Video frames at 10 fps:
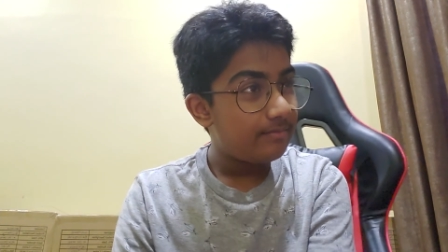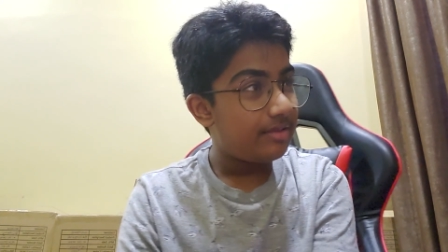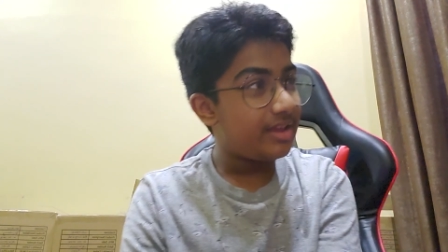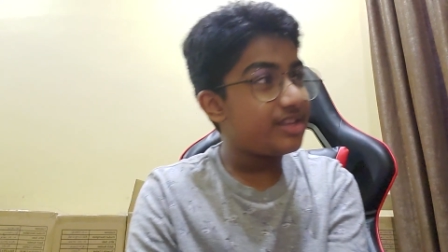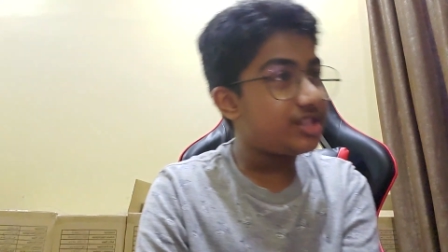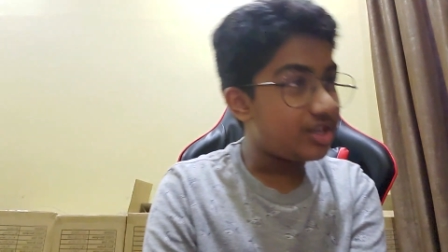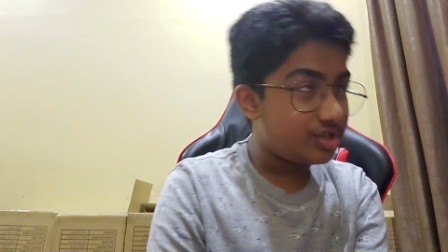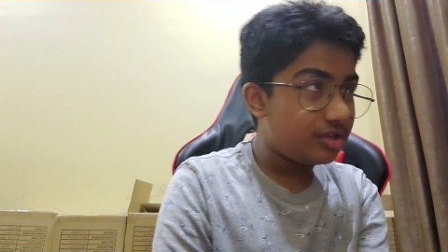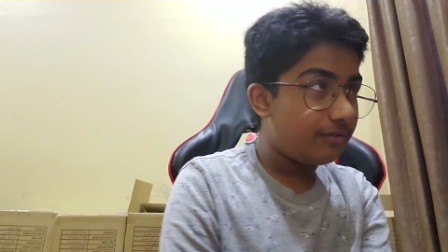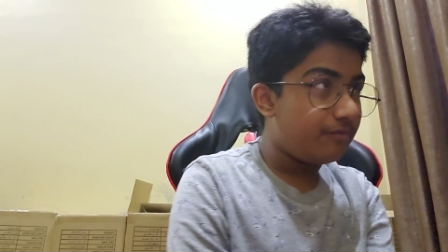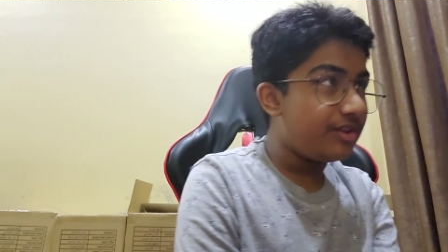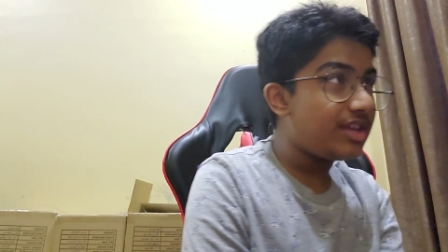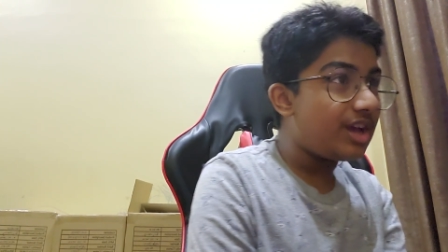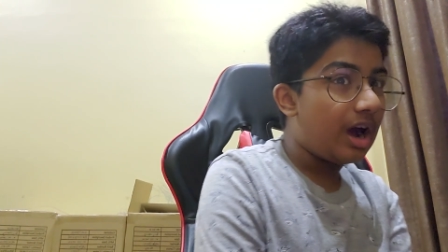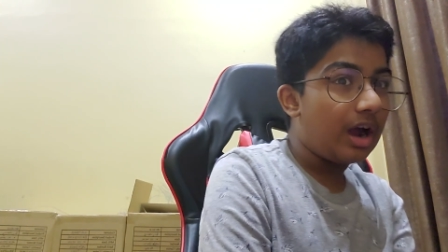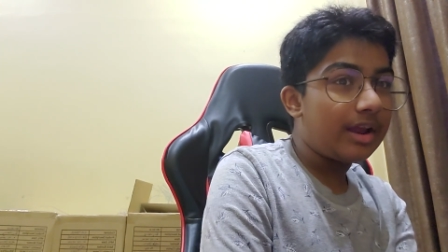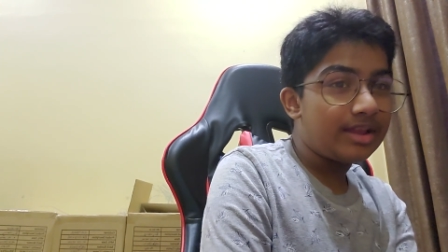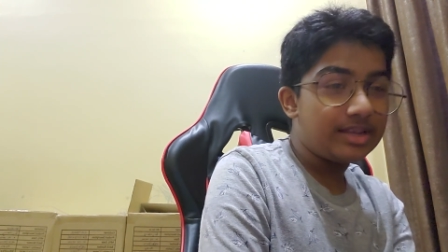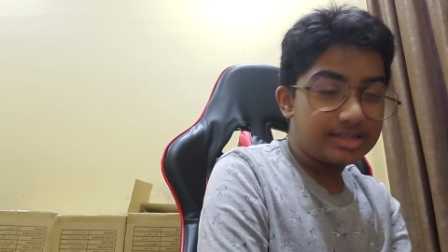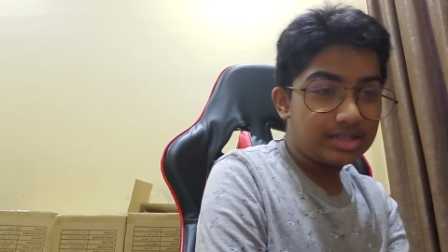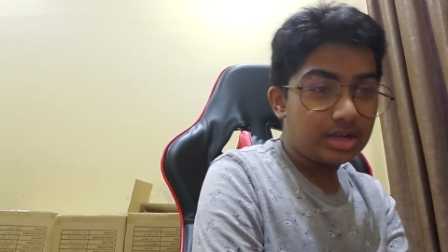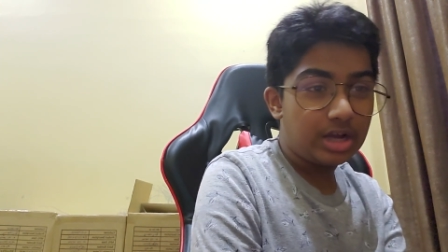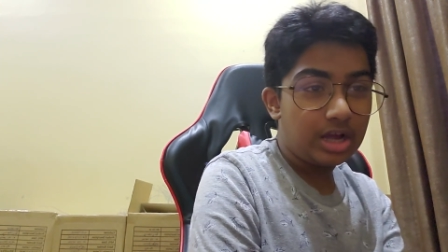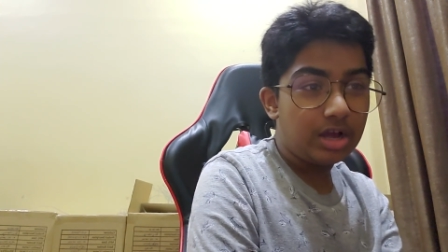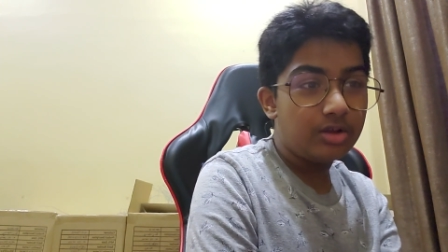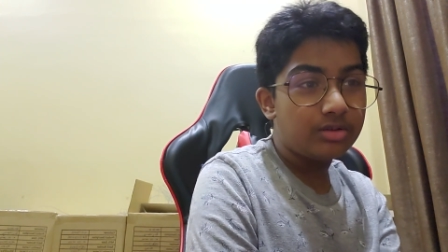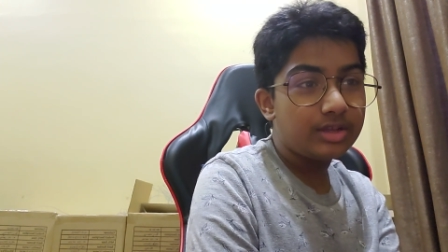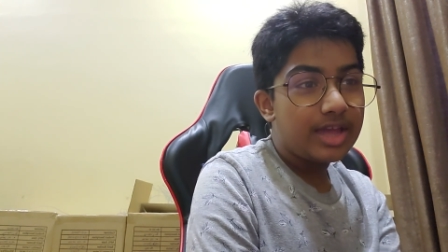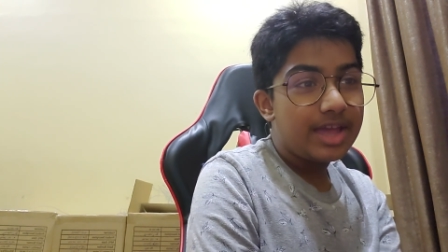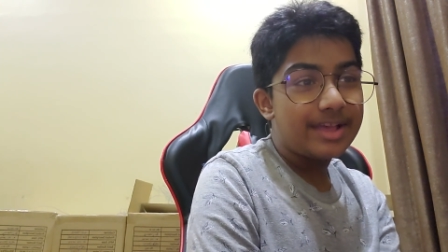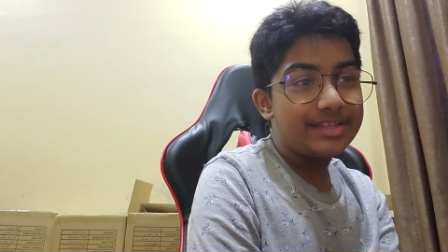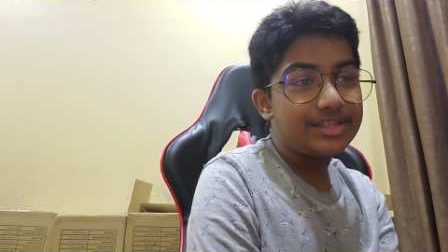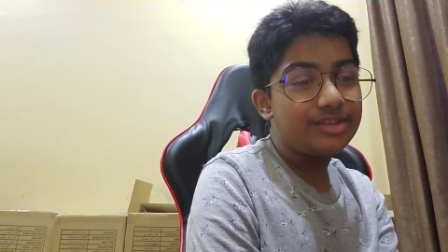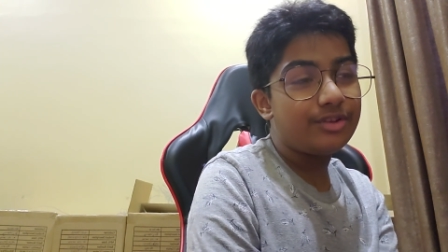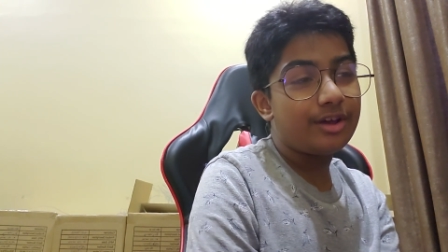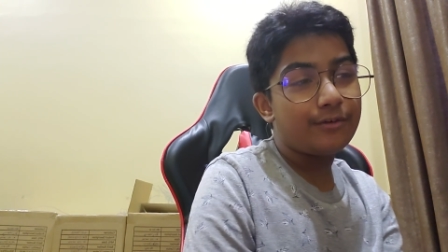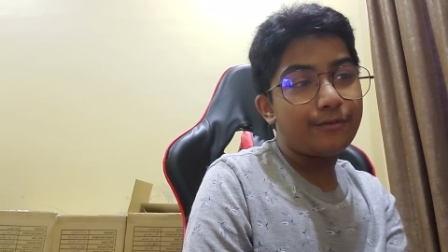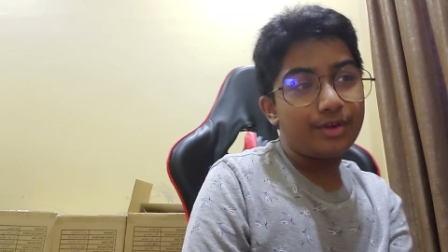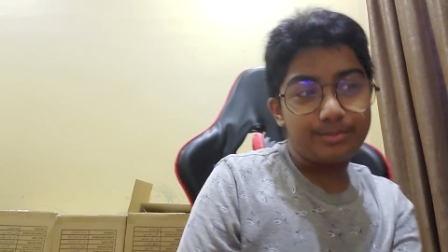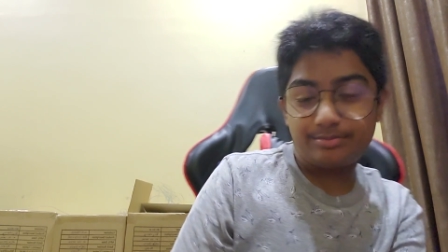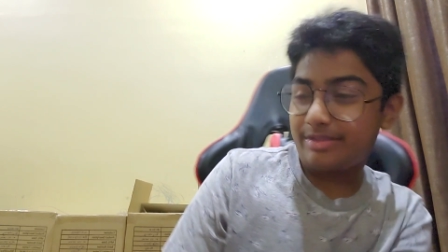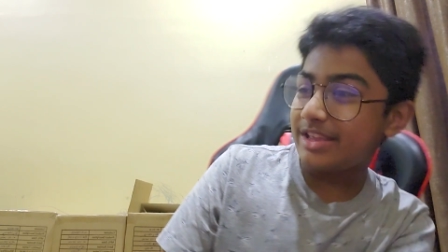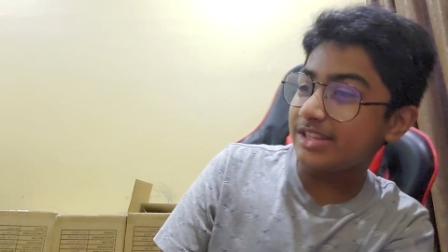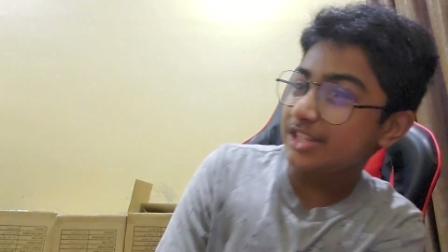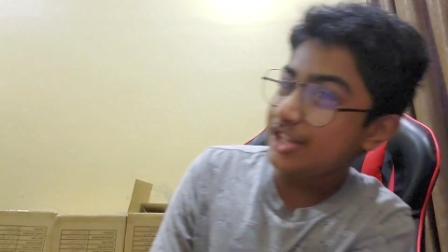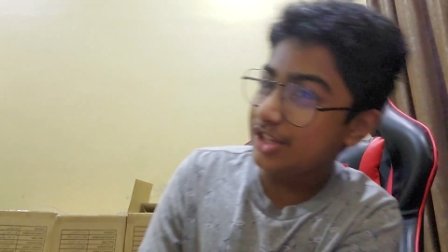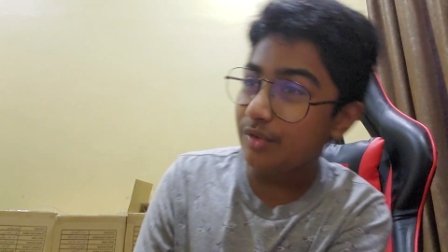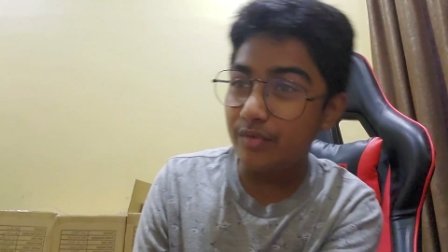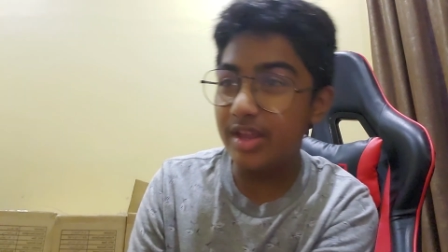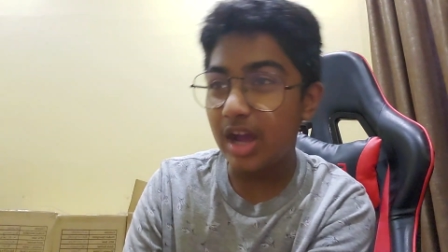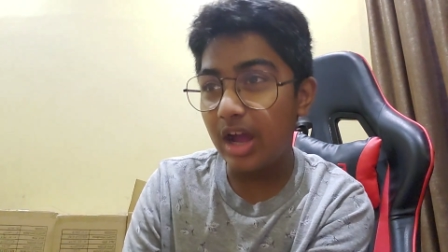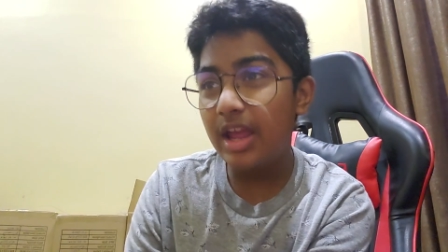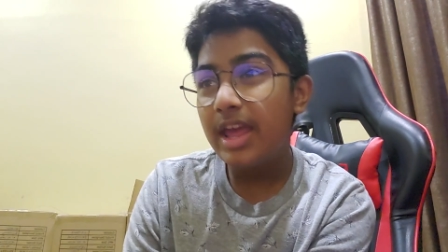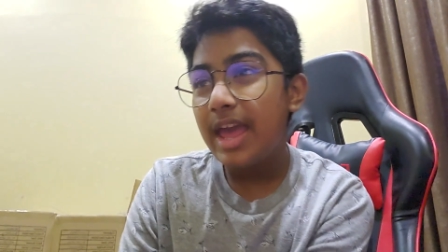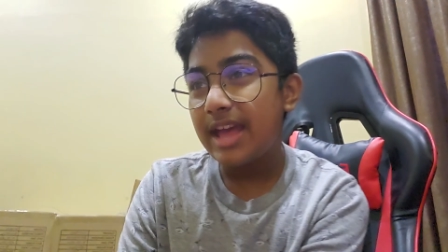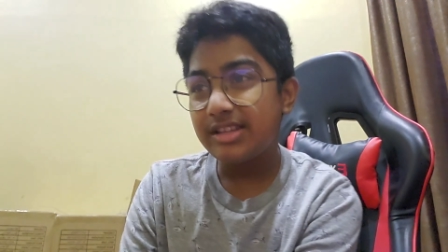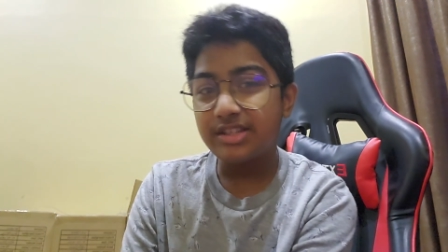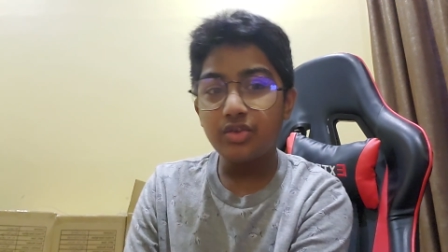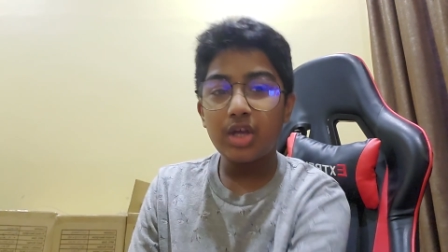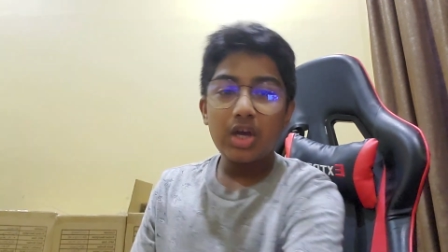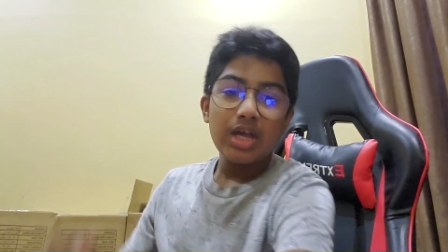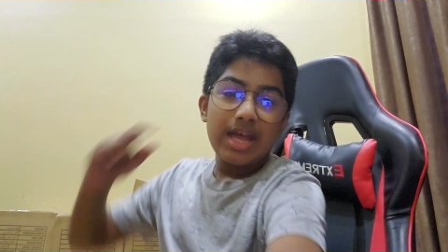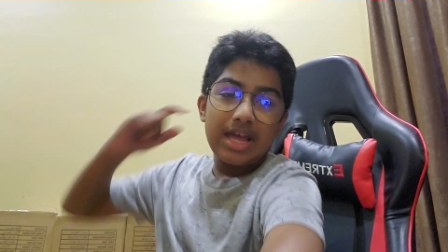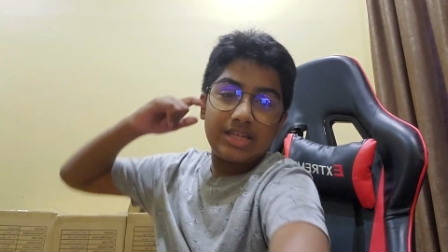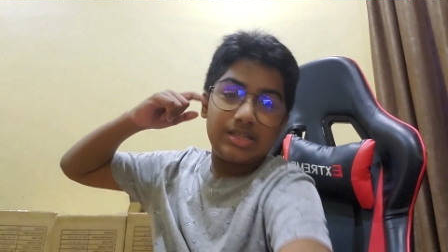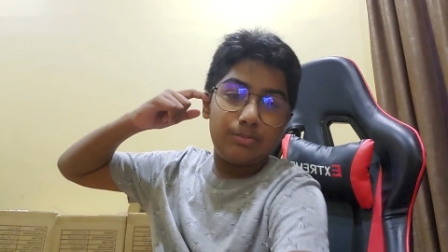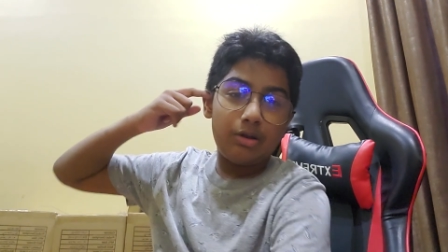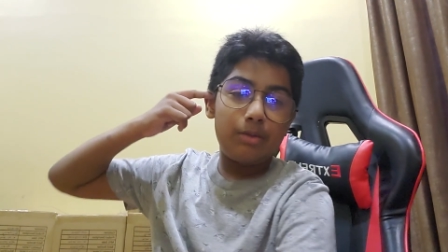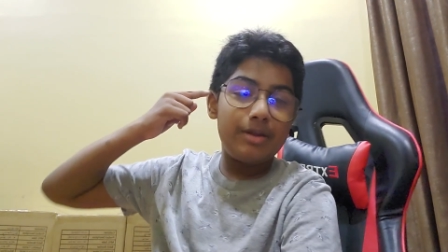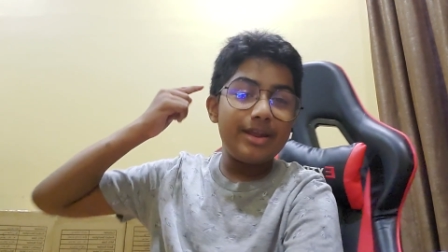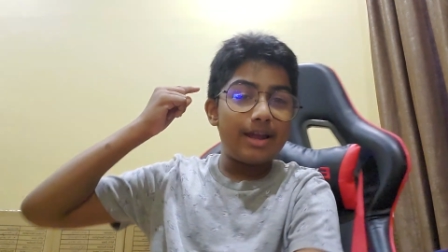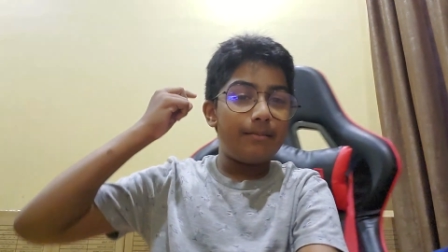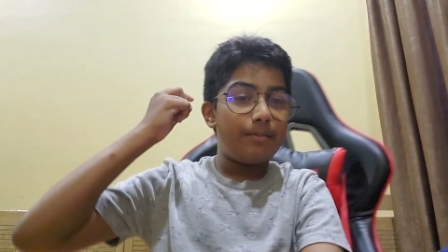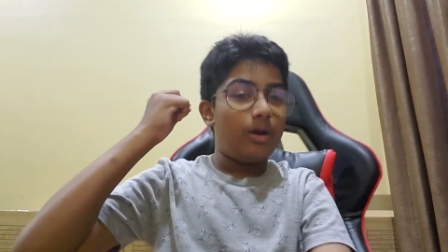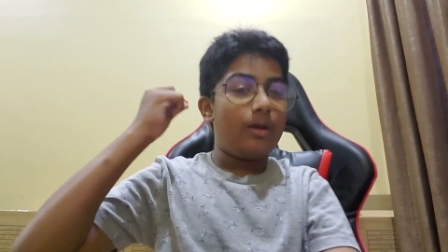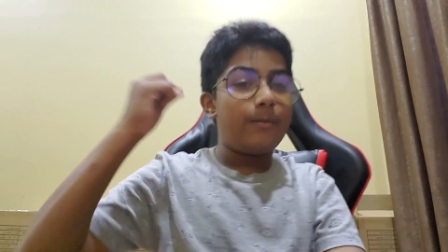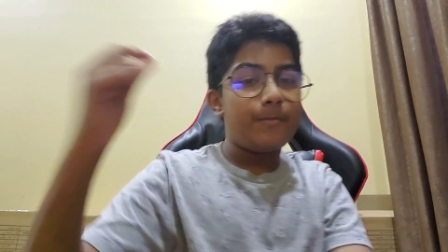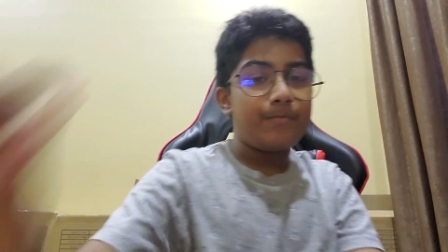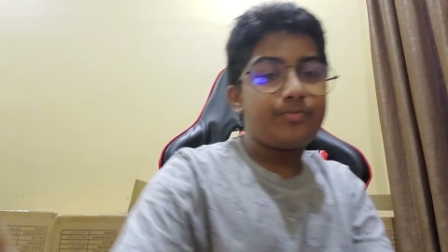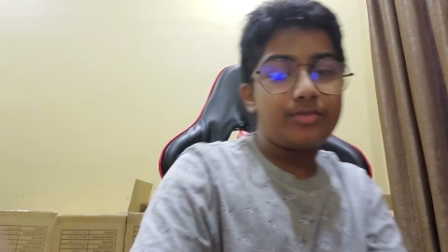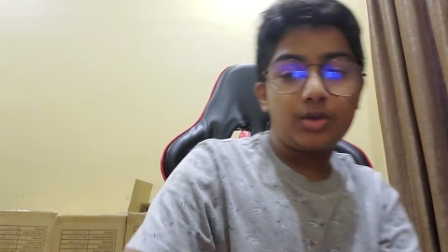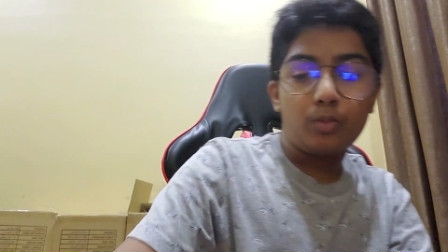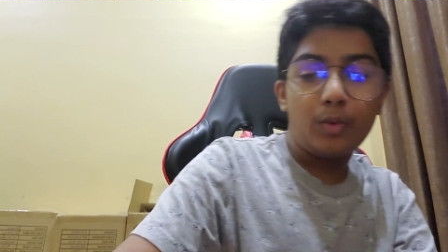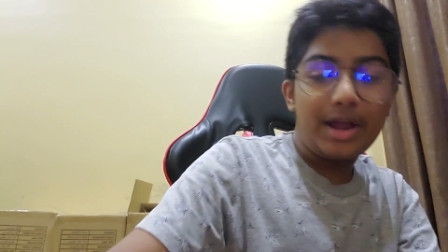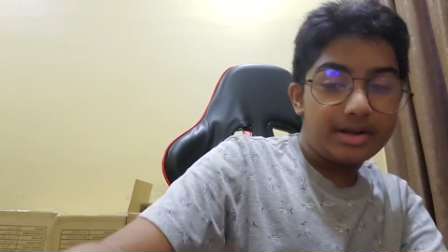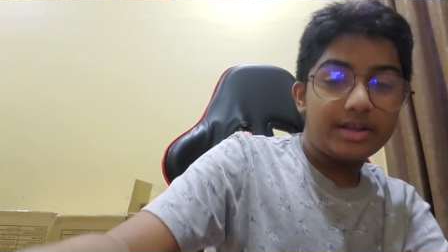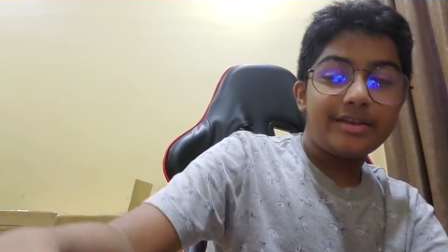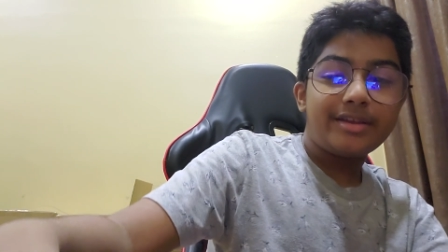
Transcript: PlayStation VR is called, as you know, for PlayStation VR, as you know, has probably number one.